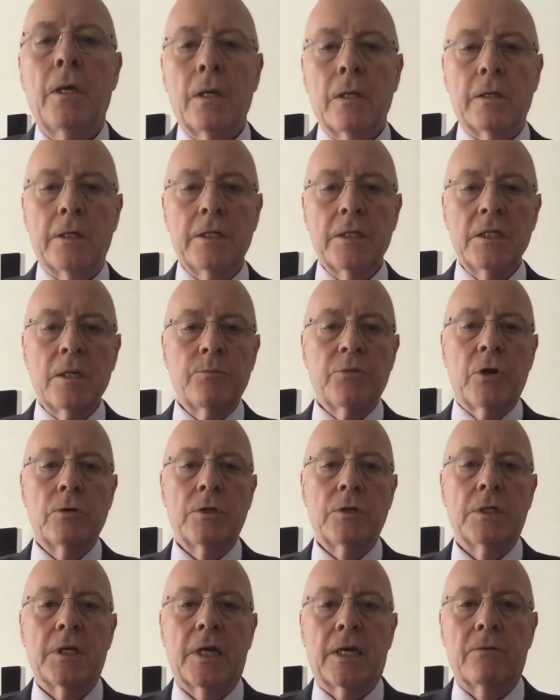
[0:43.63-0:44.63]
This is a
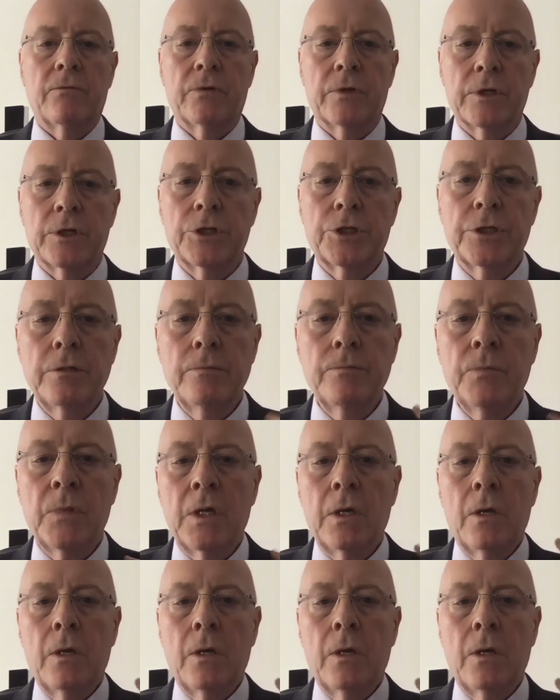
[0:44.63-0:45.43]
prototype version